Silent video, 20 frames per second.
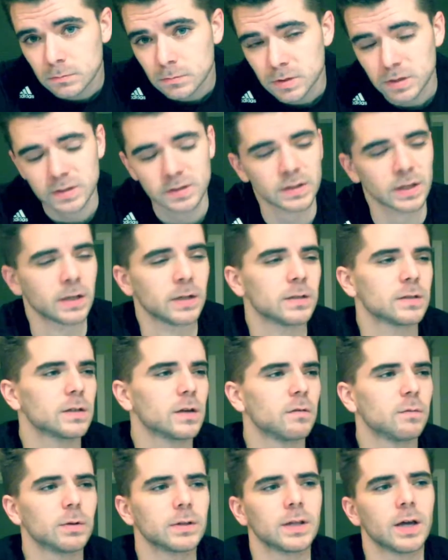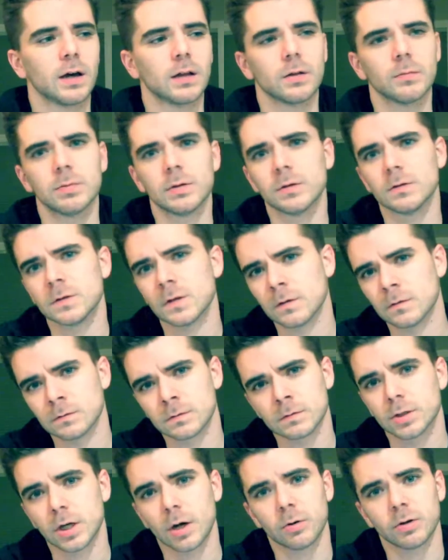You're saying to yourself, what the hell are blue
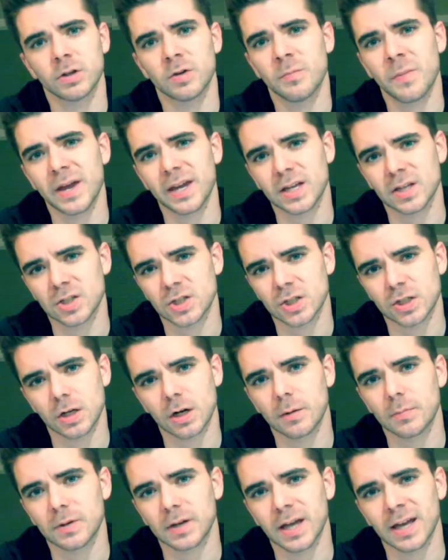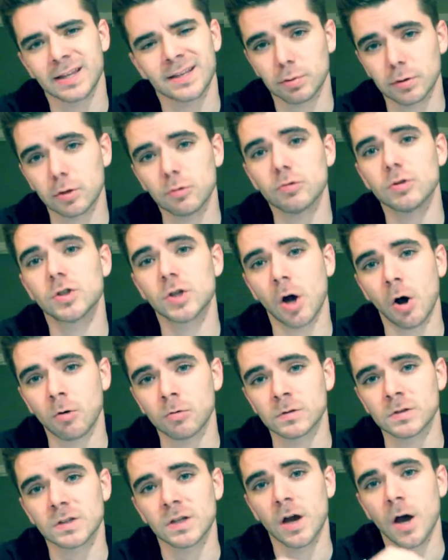zones? Joe, are you making shit up again? Blue
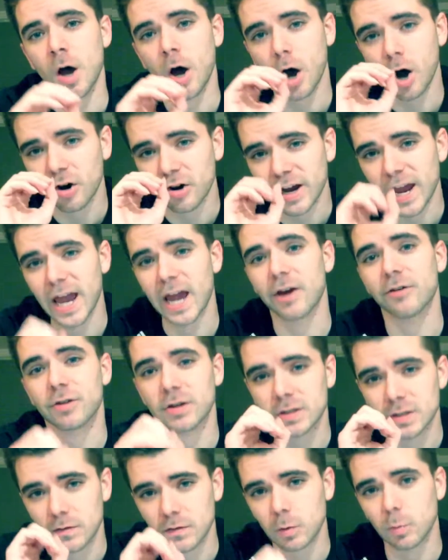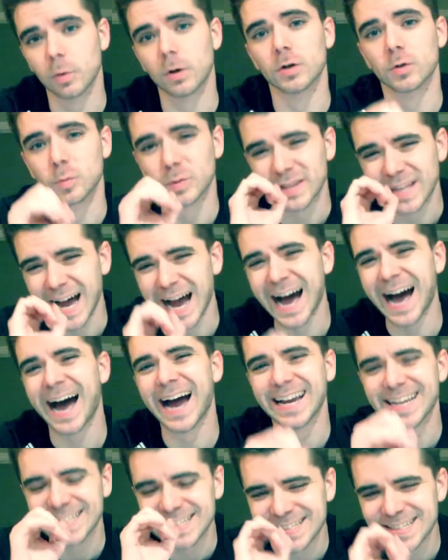zones are areas of the world with the
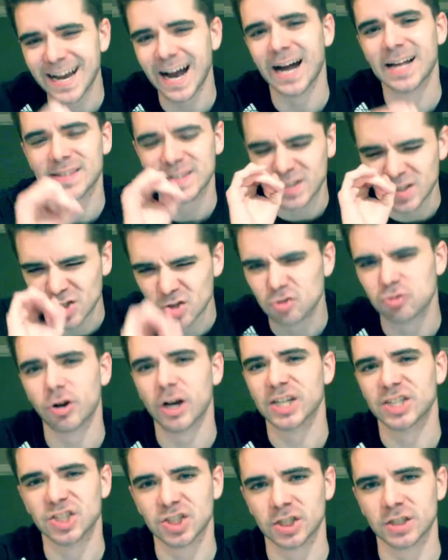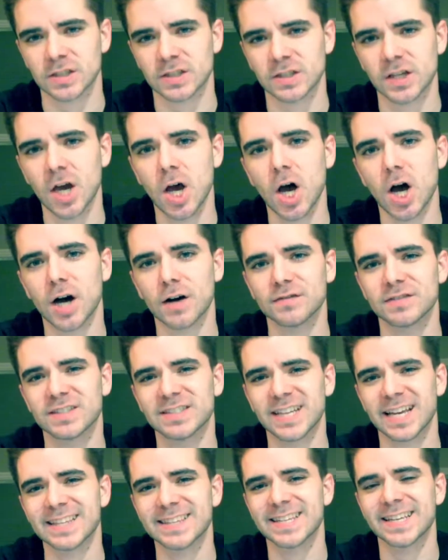highest concentrations of
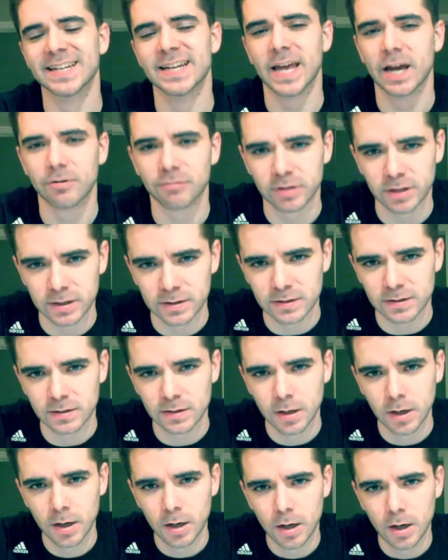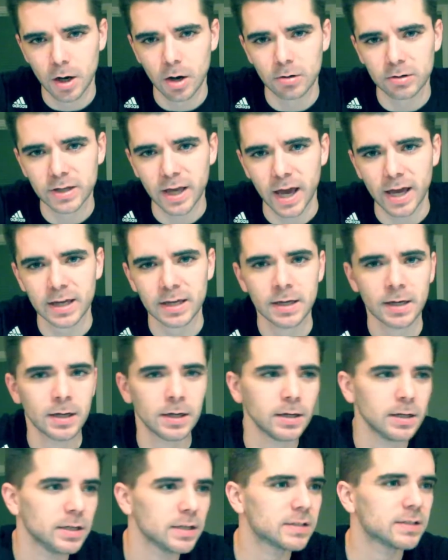centenarians, okay?
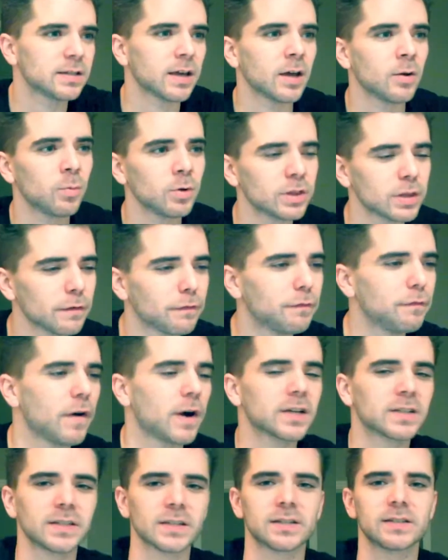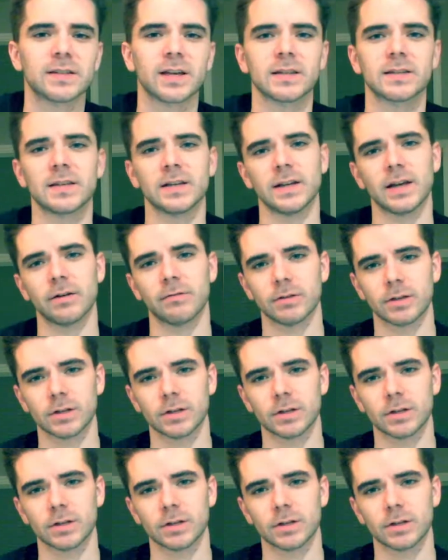You're saying, what the fuck's a centenarian?